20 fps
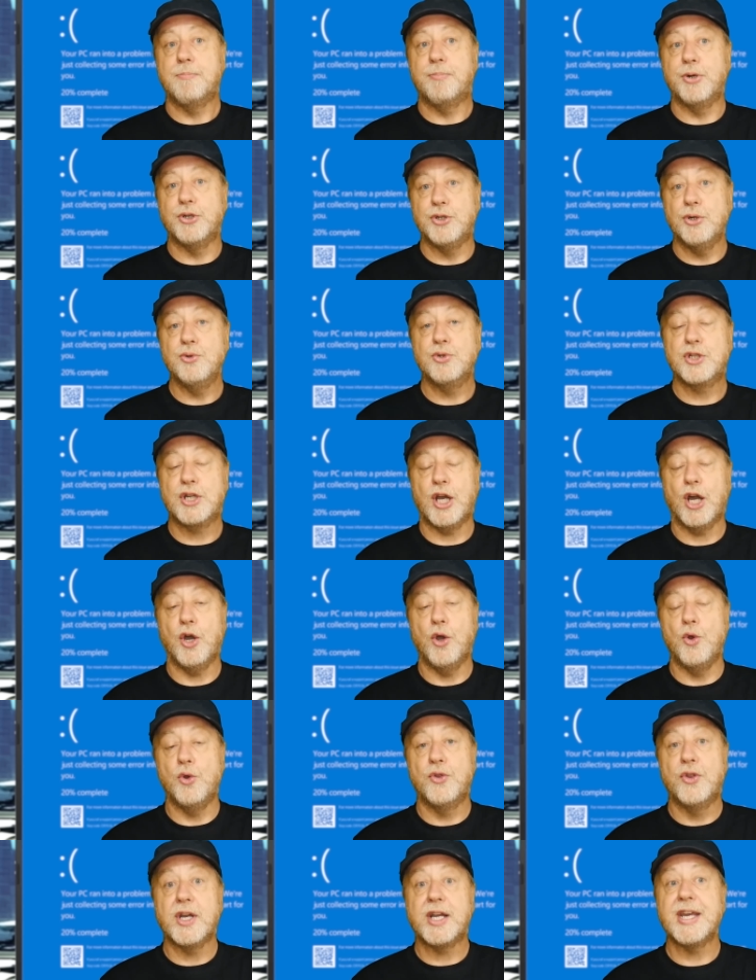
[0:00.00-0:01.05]
produce
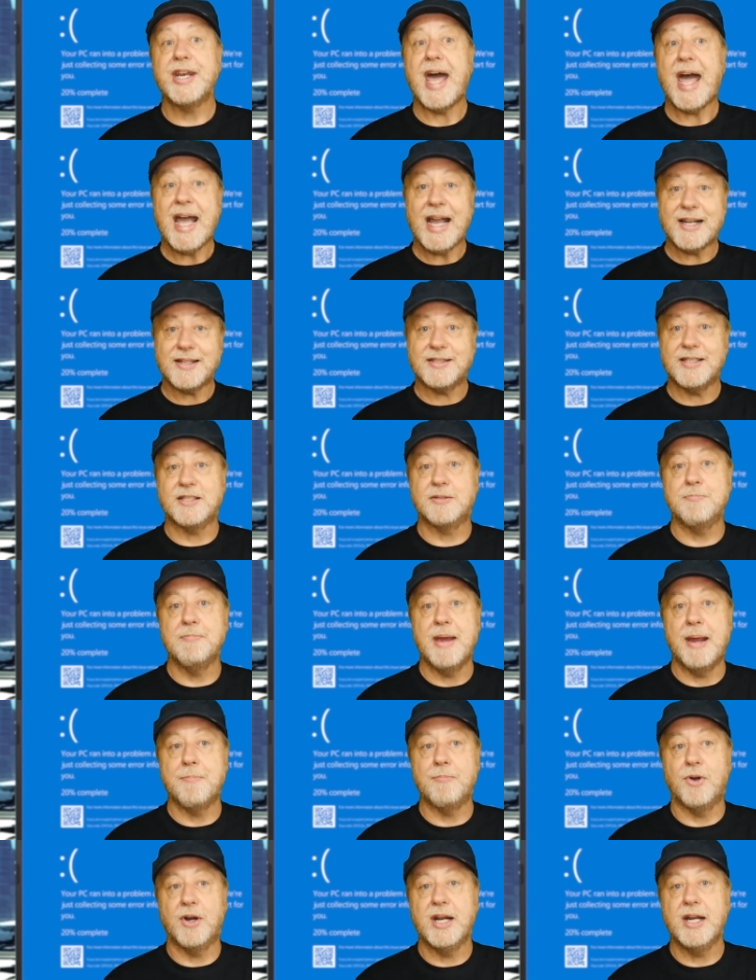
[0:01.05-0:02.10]
code that can access
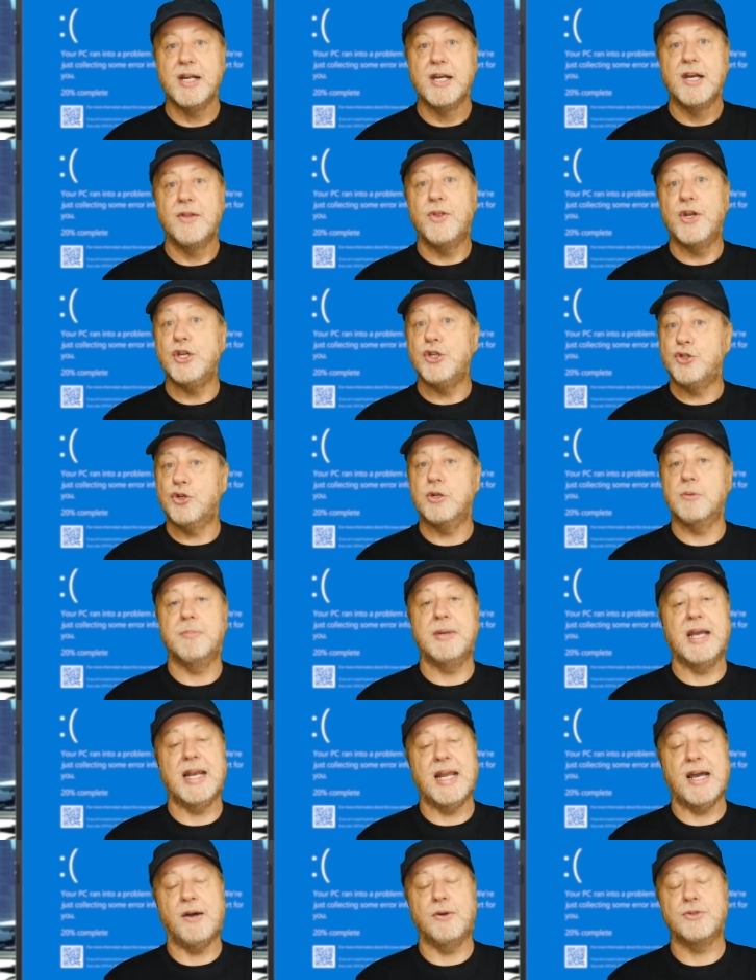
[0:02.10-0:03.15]
memory that it shouldn't be
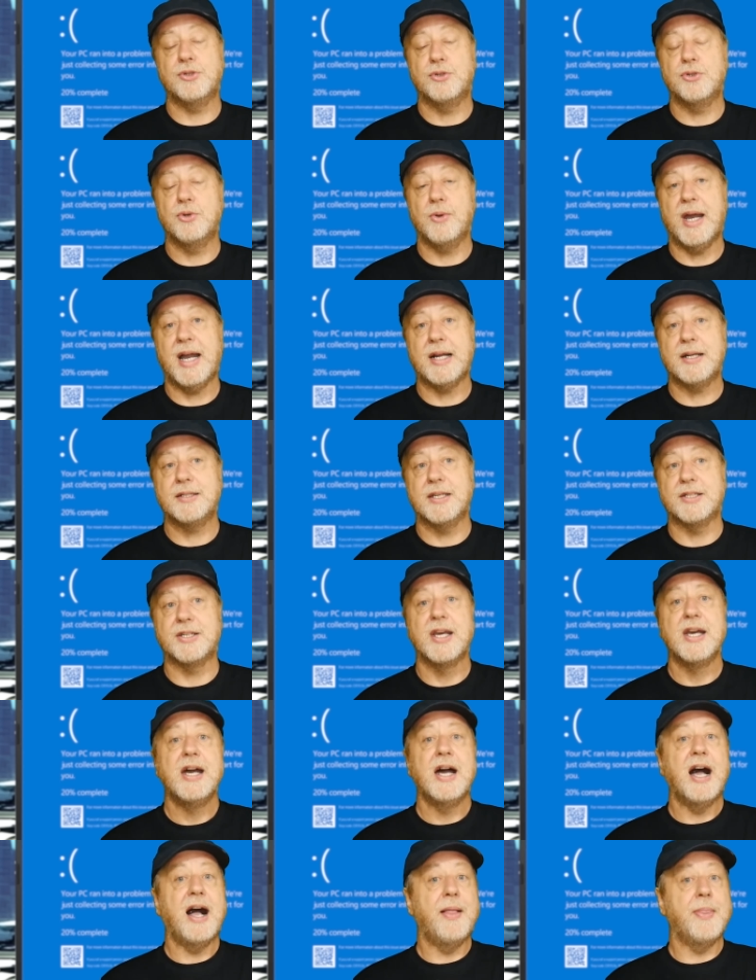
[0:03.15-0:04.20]
allowed to access?
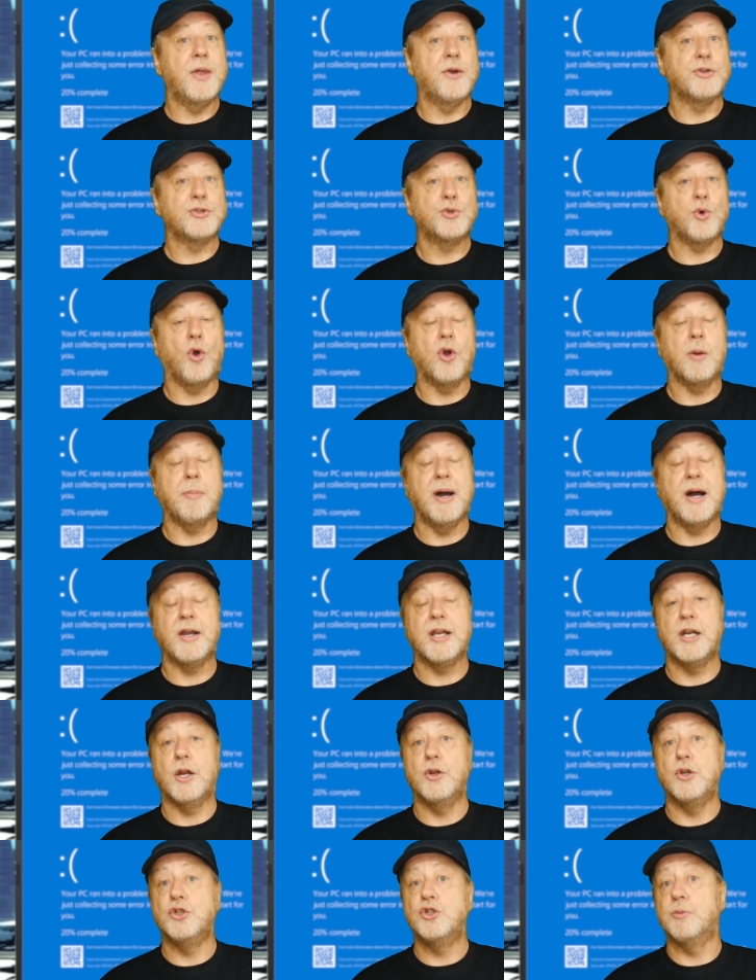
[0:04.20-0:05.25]
And there is talk about,
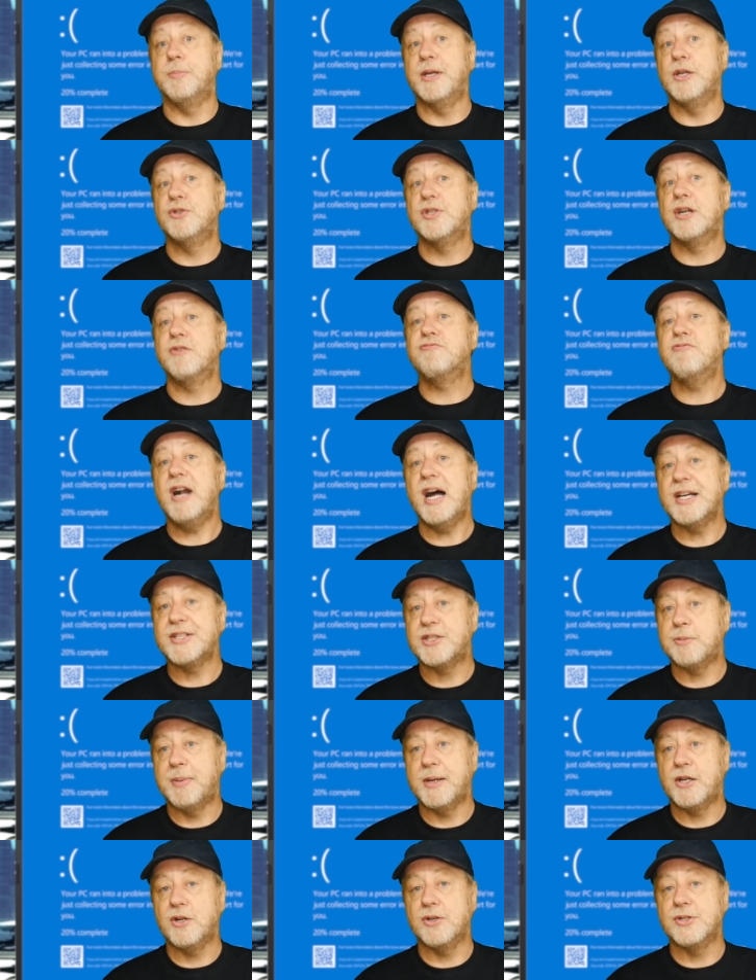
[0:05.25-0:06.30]
you should be using
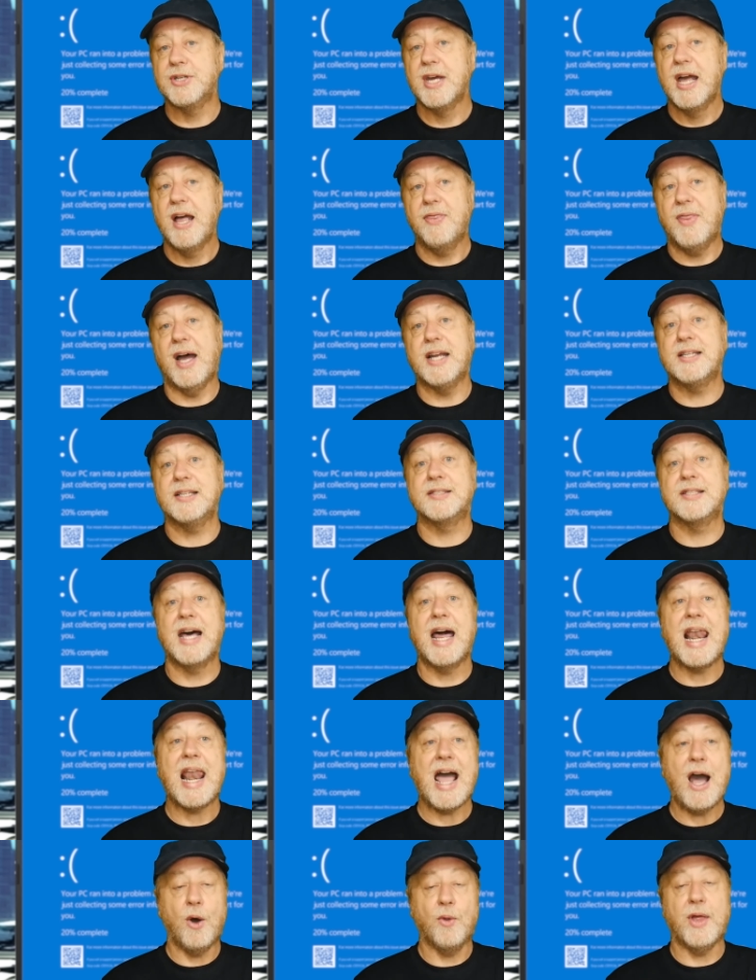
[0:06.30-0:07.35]
Rust because that doesn't
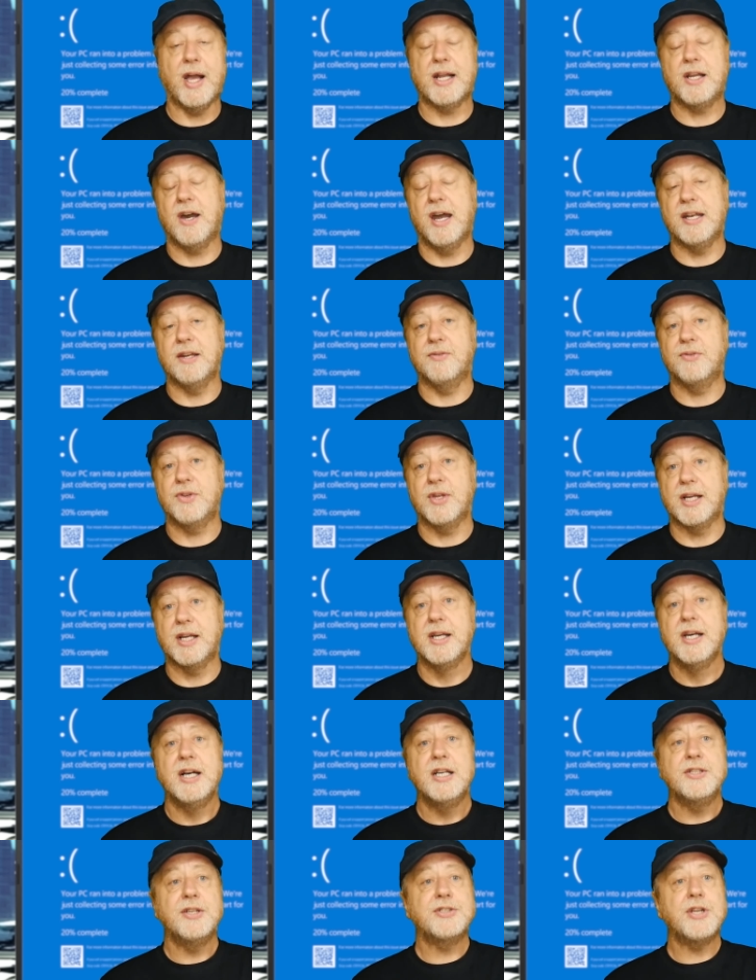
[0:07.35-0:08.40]
allow that kind of thing.
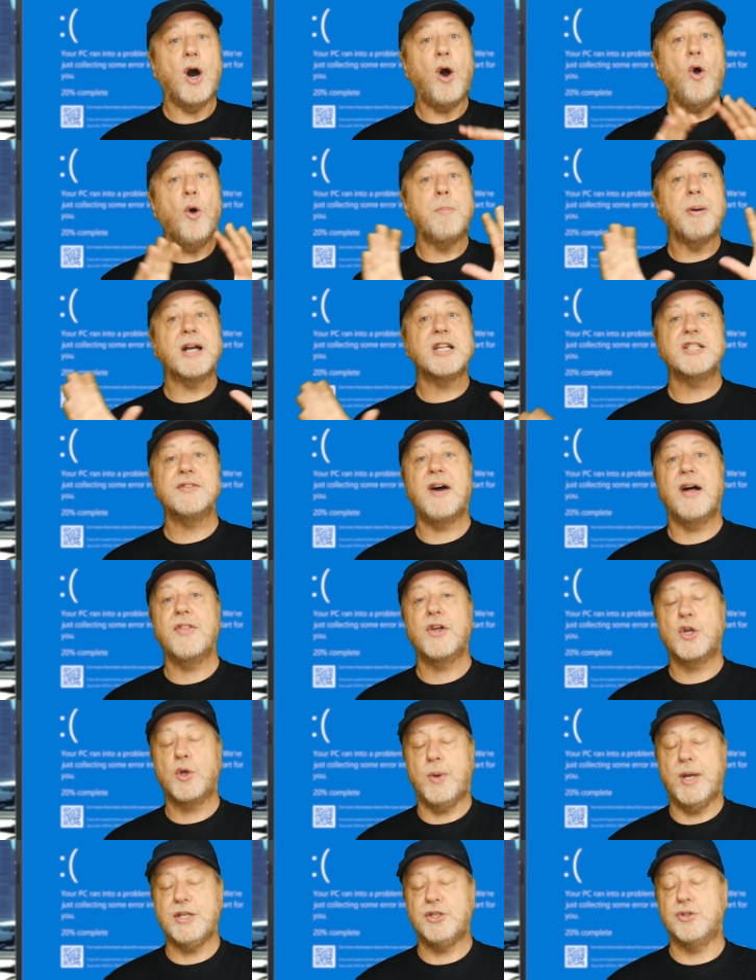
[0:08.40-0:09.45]
So there's a whole bunch of other
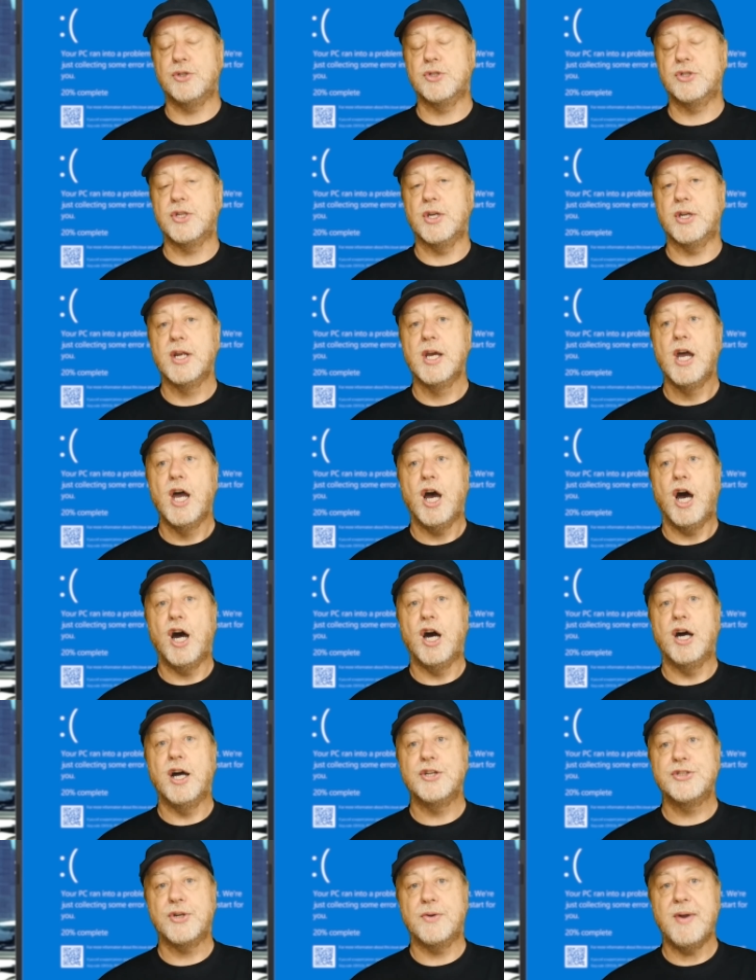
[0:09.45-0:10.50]
questions that
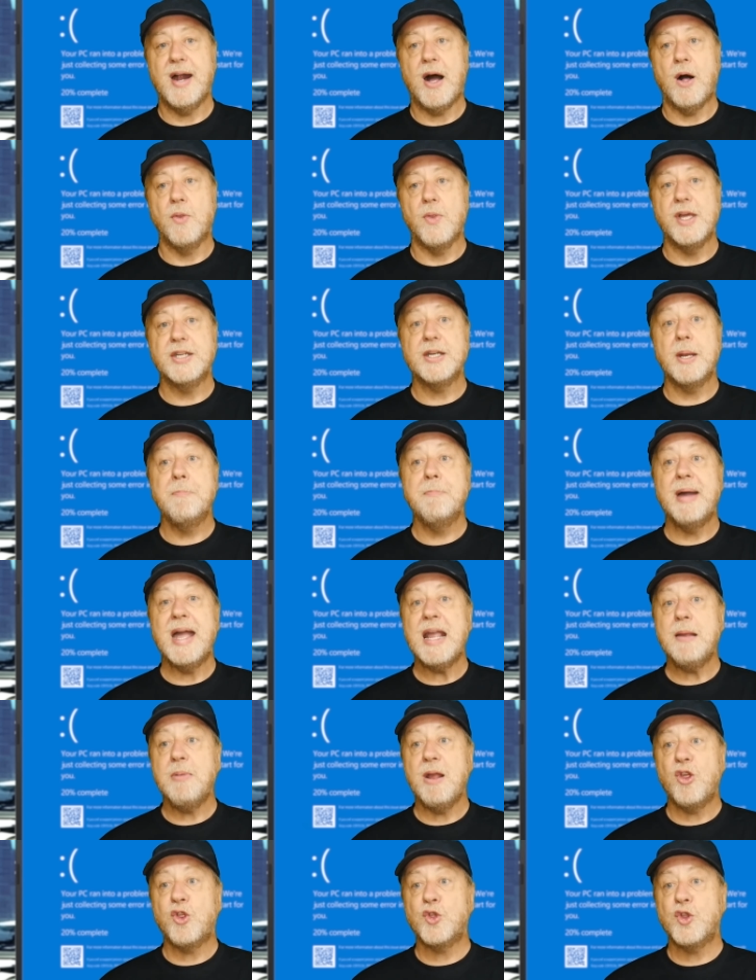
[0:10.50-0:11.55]
surround this, and
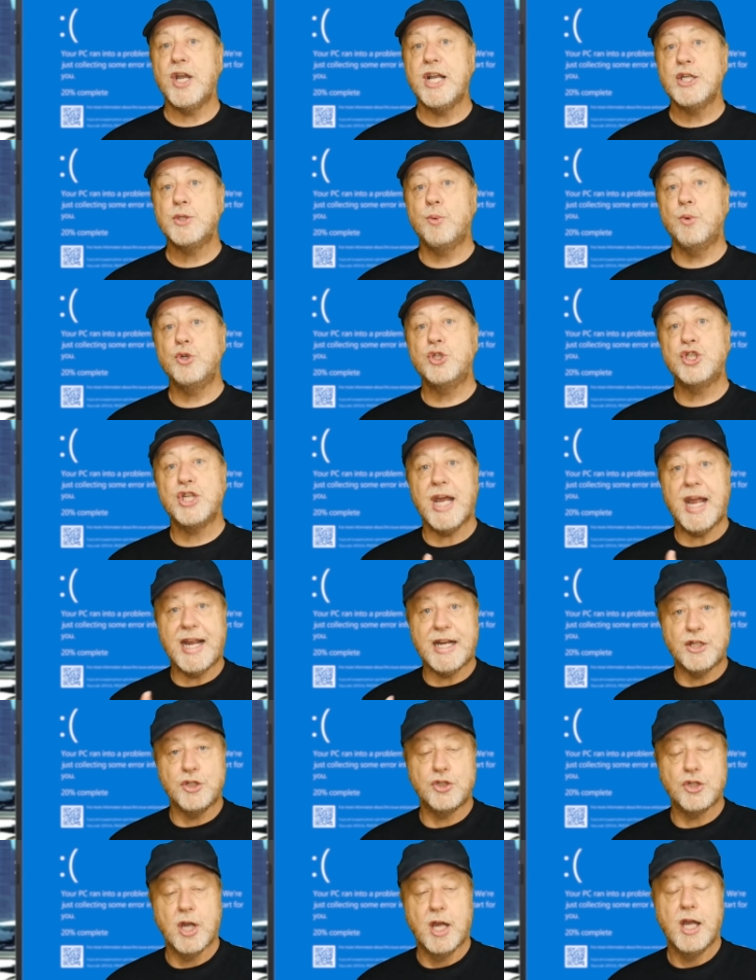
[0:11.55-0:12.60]
maybe things will
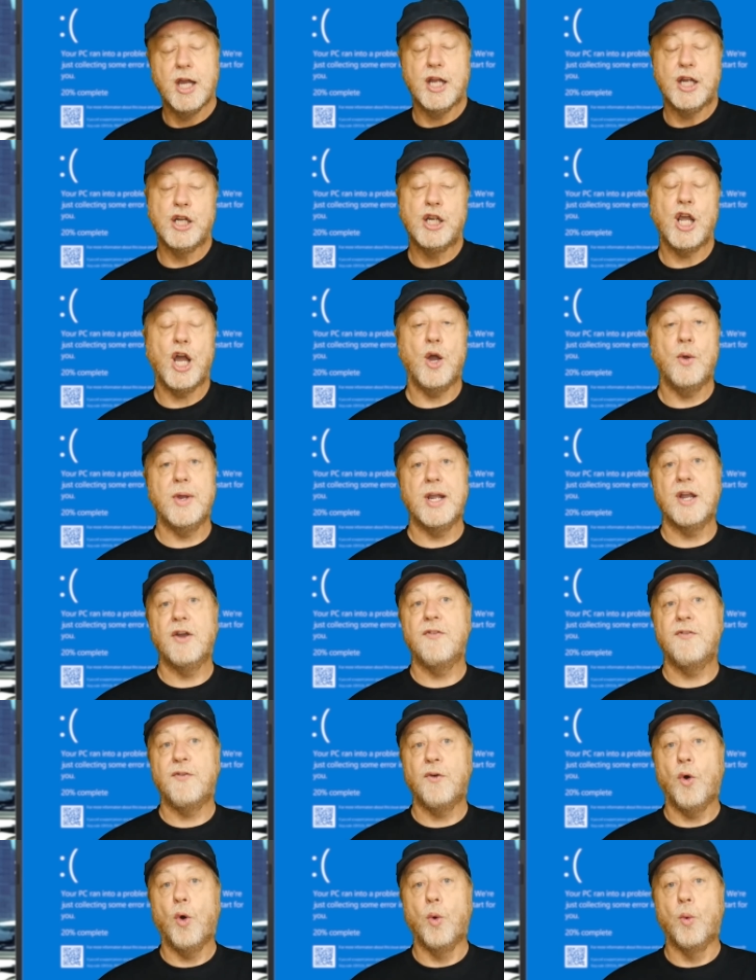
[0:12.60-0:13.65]
change going
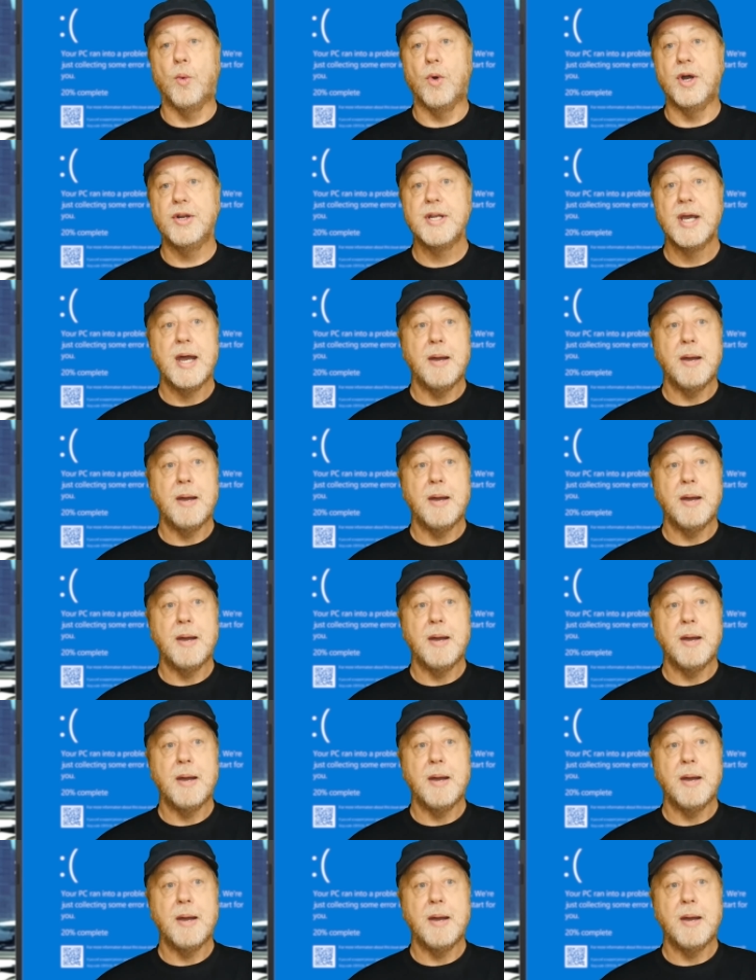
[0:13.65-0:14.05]
forward.